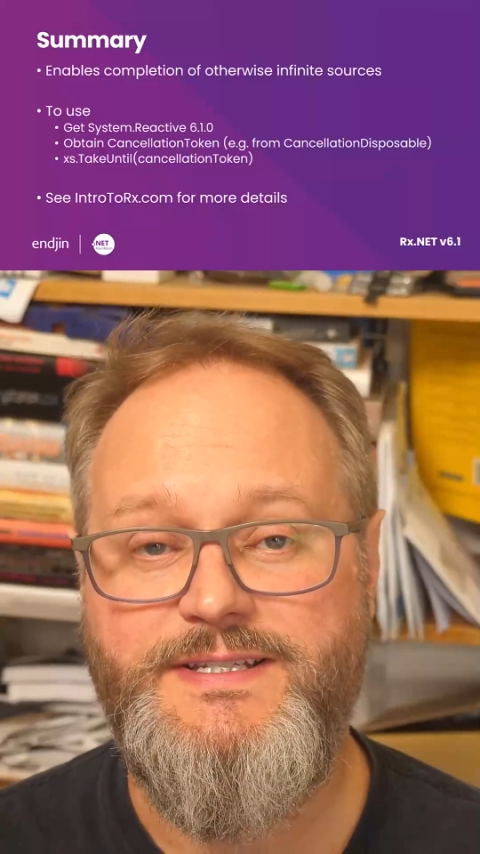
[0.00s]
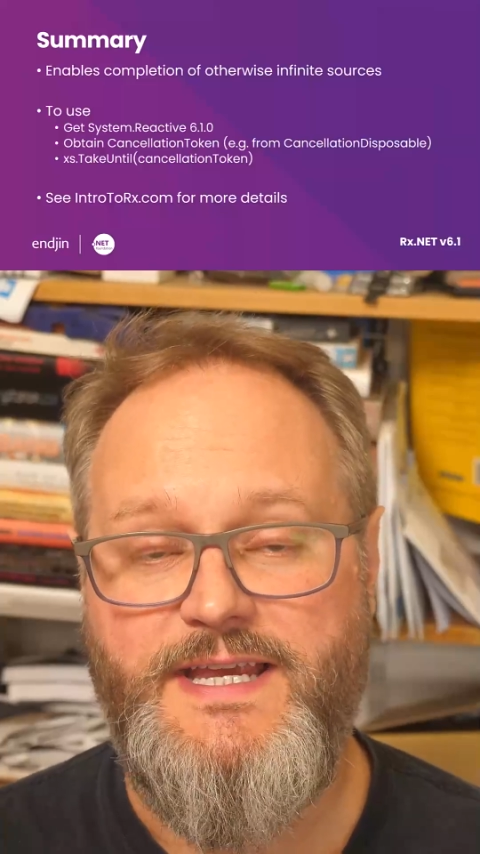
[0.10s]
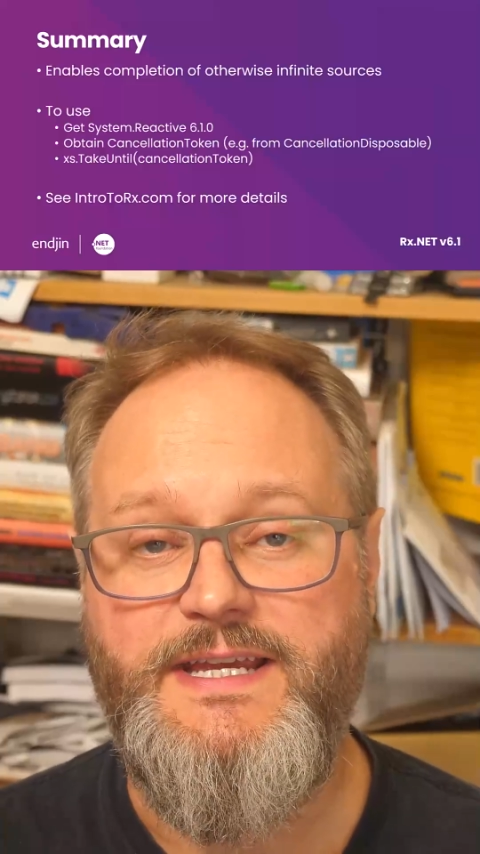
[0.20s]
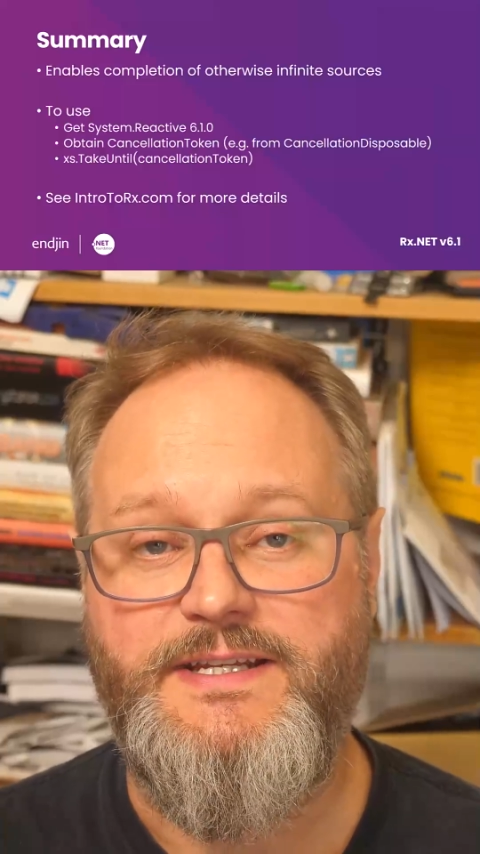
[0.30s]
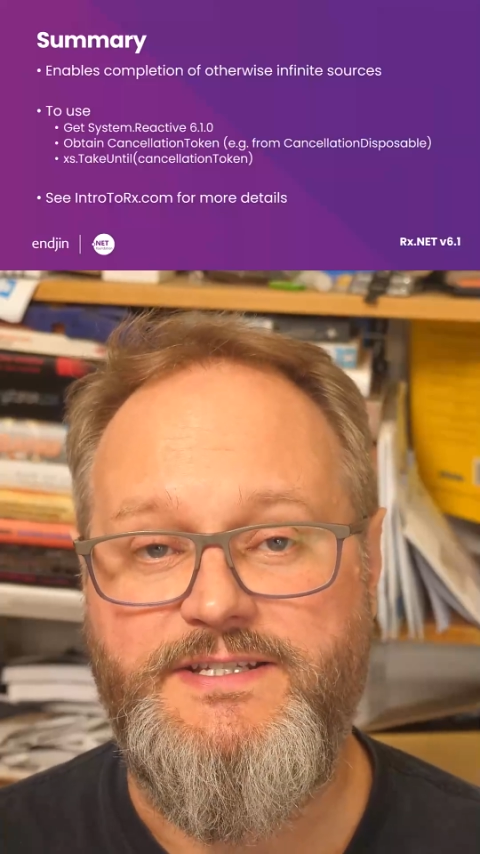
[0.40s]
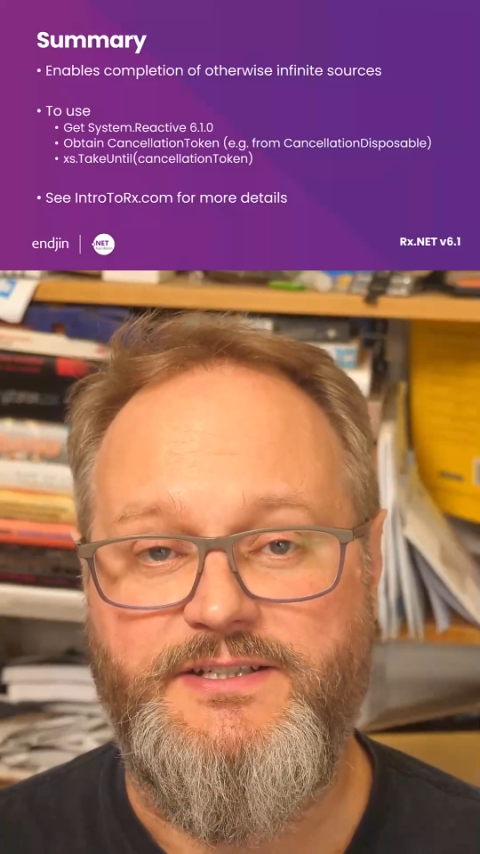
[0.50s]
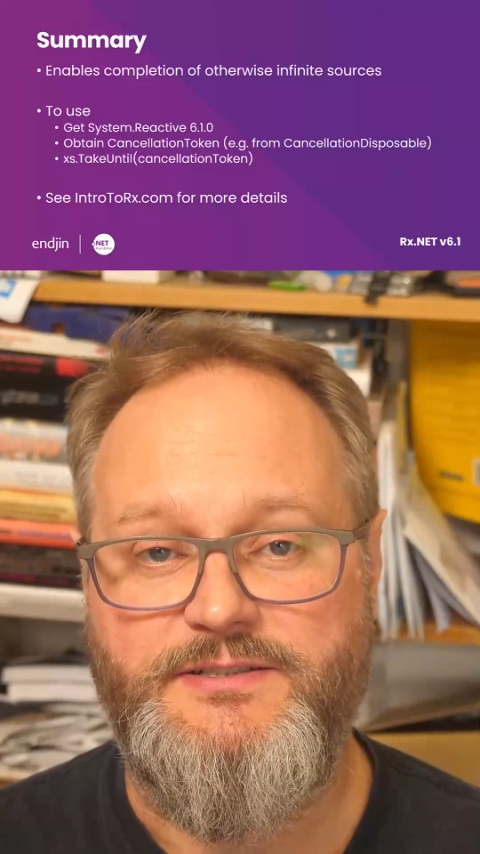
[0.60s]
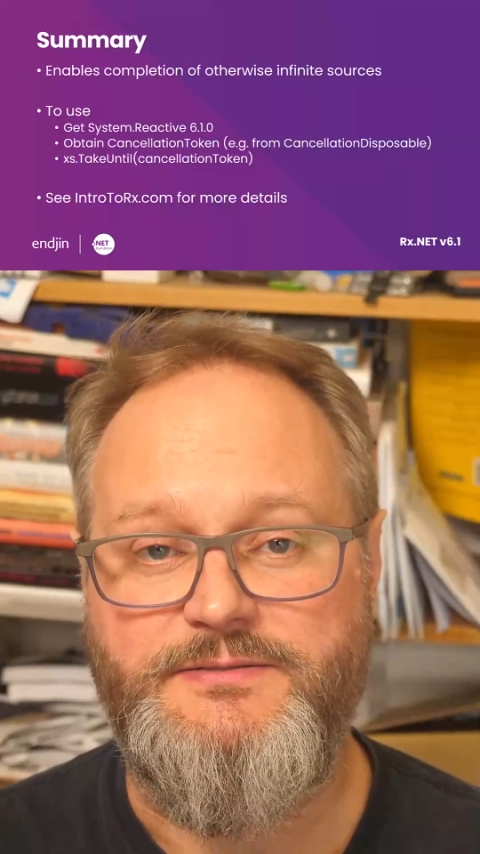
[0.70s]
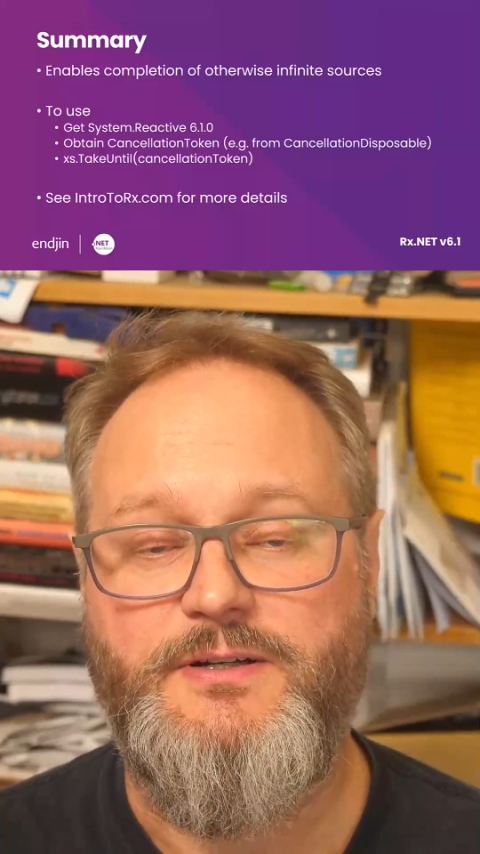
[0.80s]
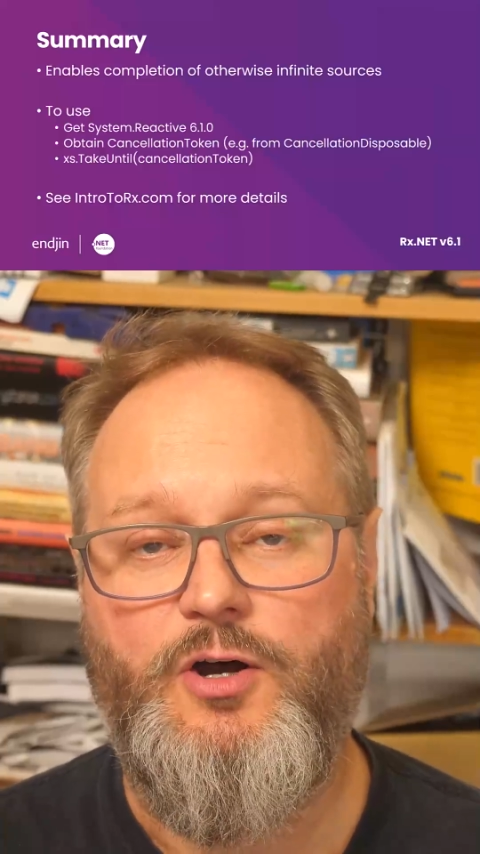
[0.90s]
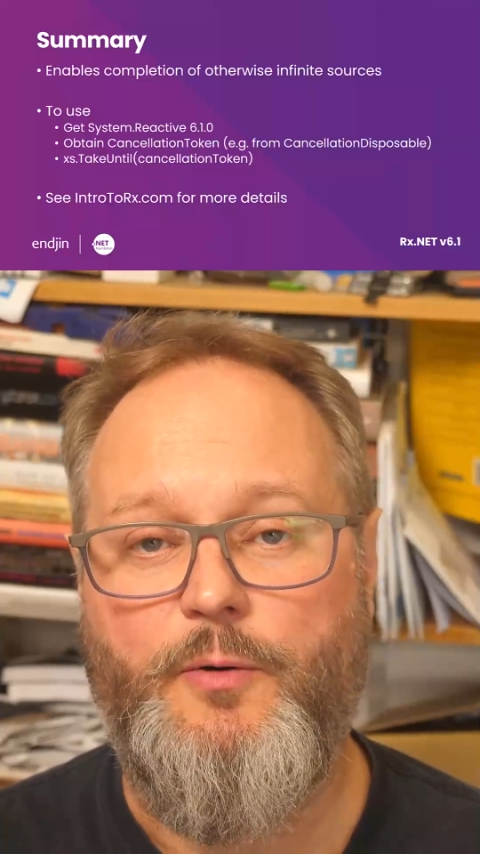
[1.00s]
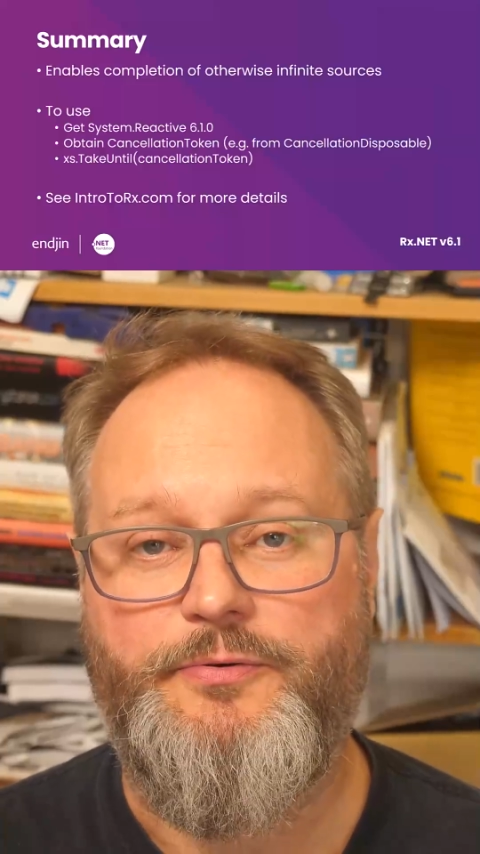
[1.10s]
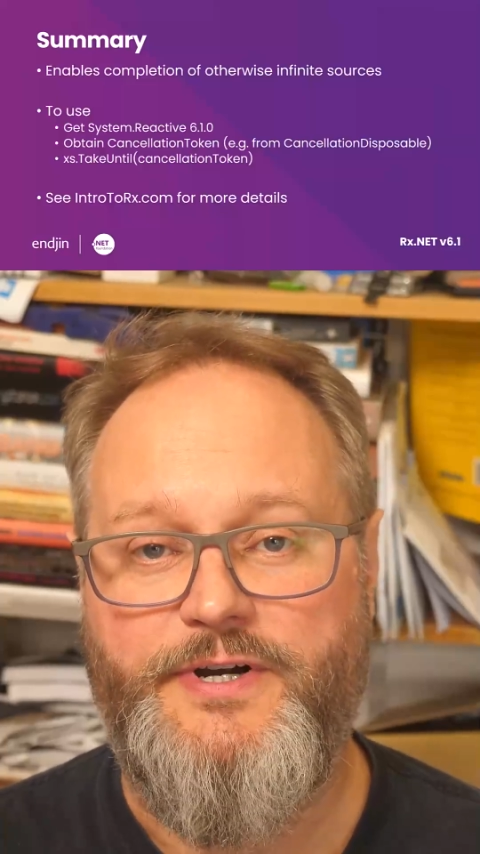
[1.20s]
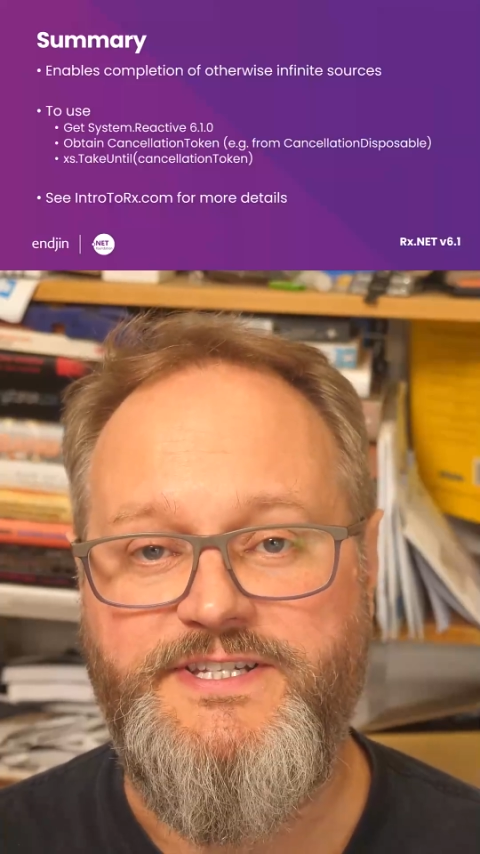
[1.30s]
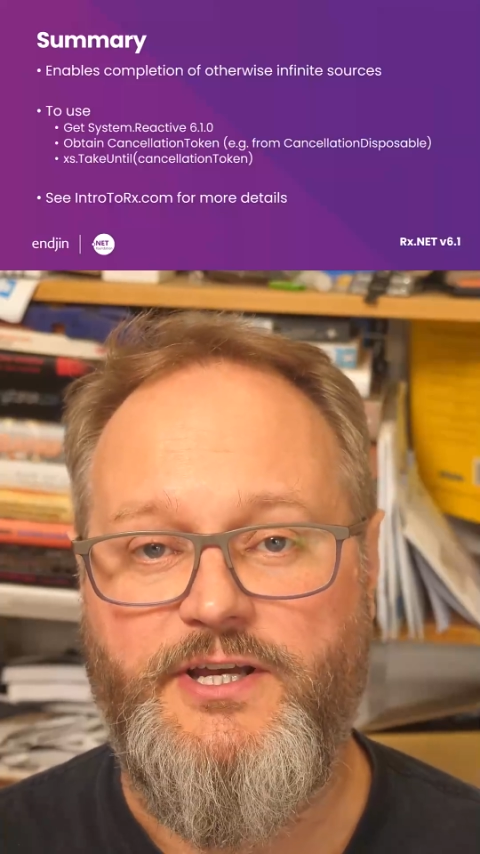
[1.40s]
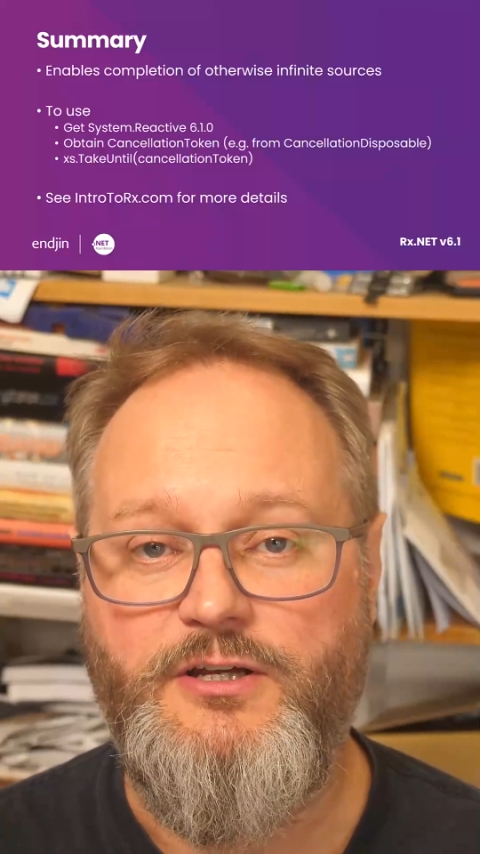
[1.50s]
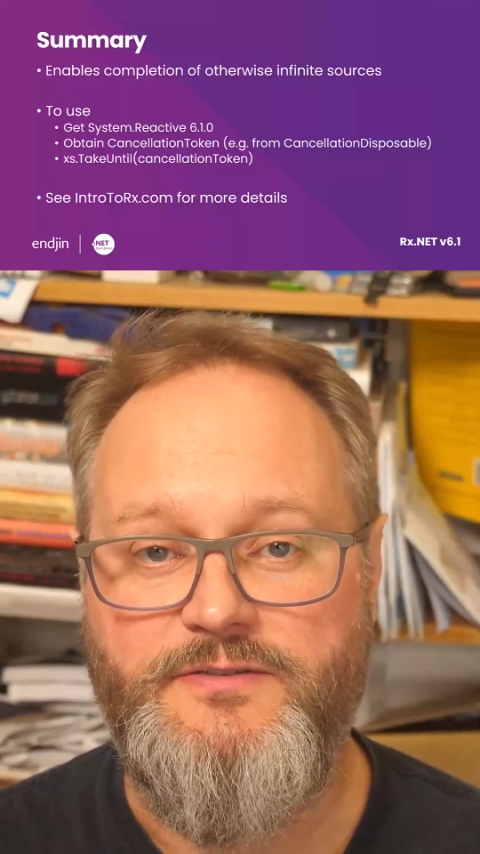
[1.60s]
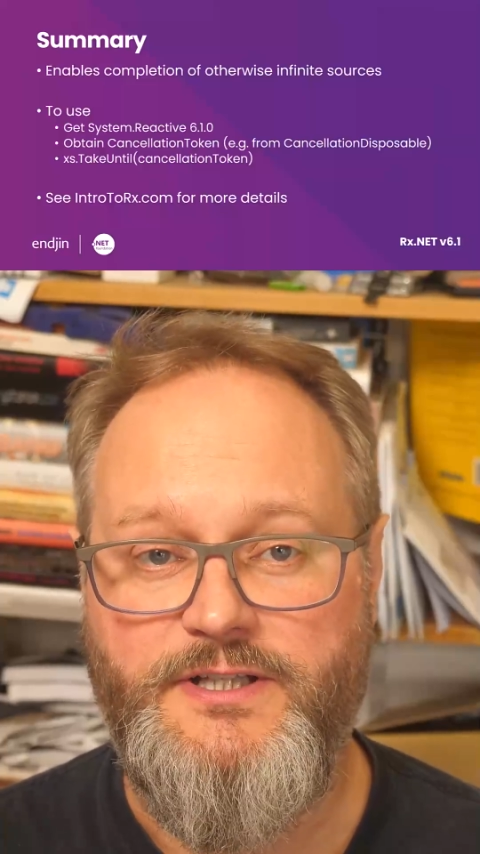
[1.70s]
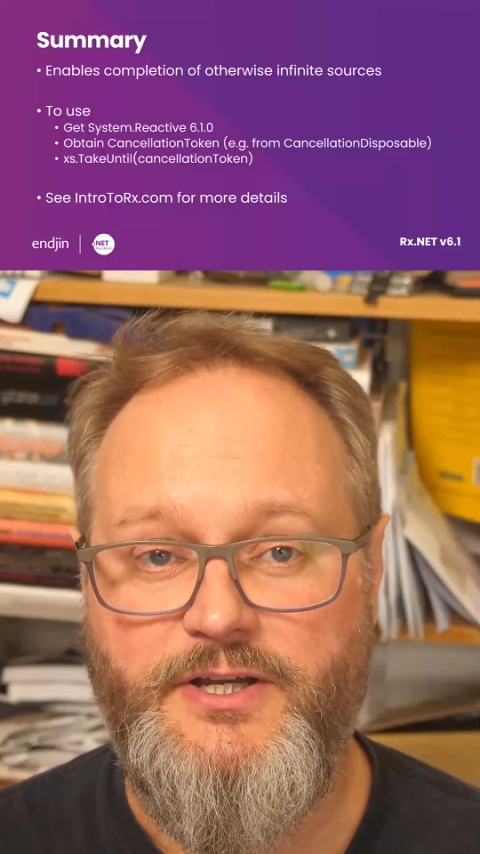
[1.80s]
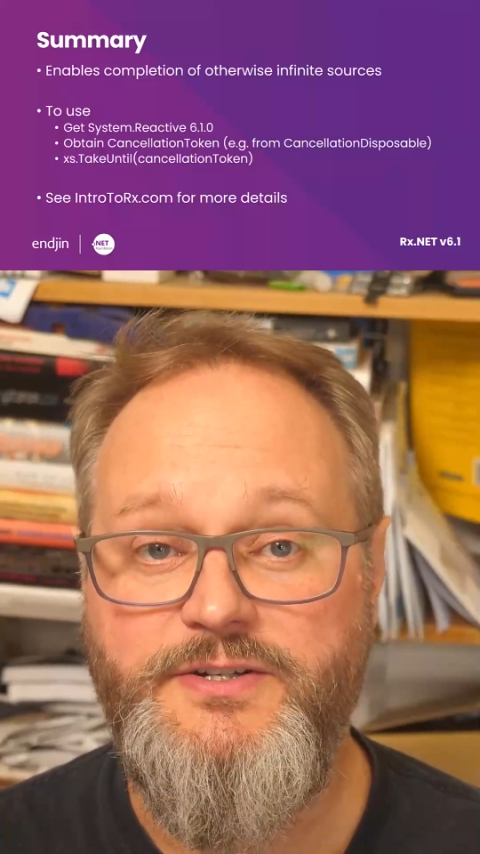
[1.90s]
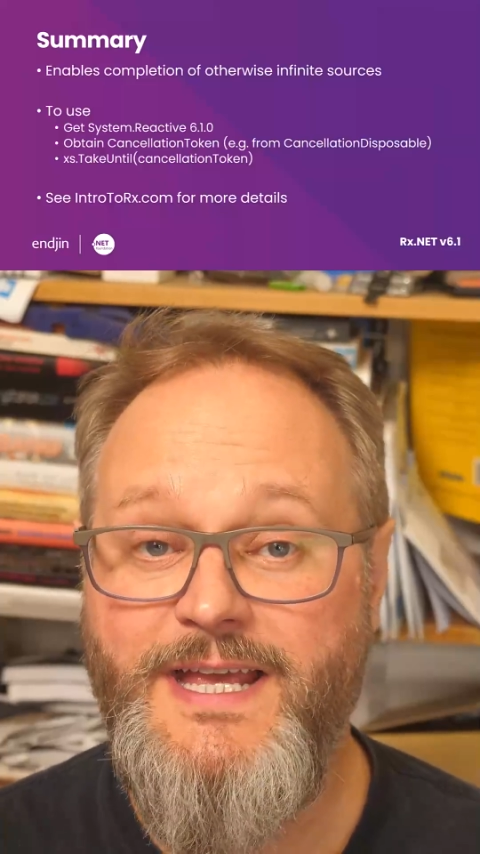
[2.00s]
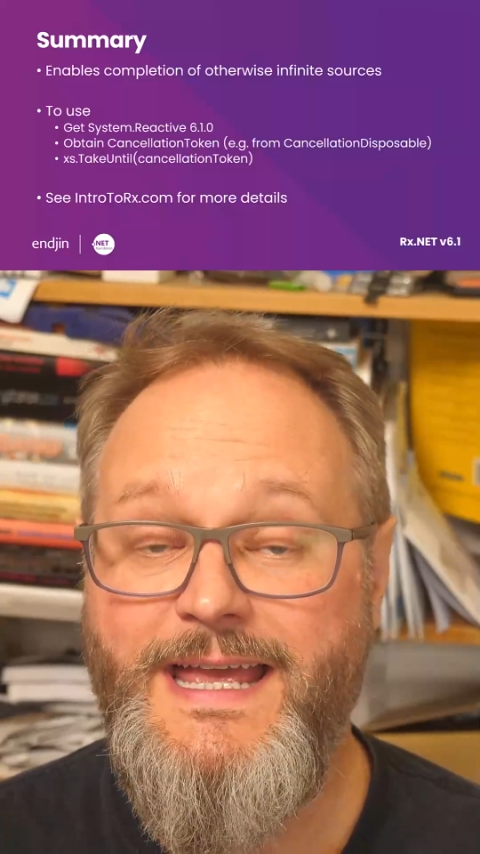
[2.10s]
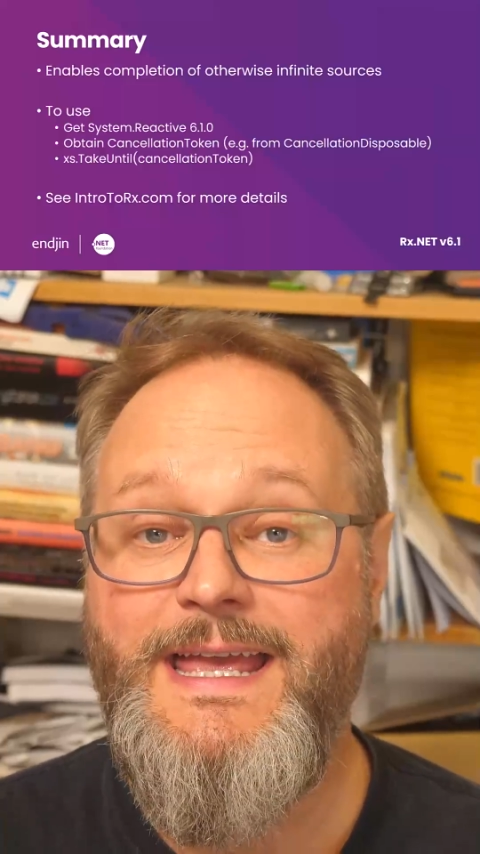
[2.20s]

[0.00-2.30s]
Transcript: take until operator overload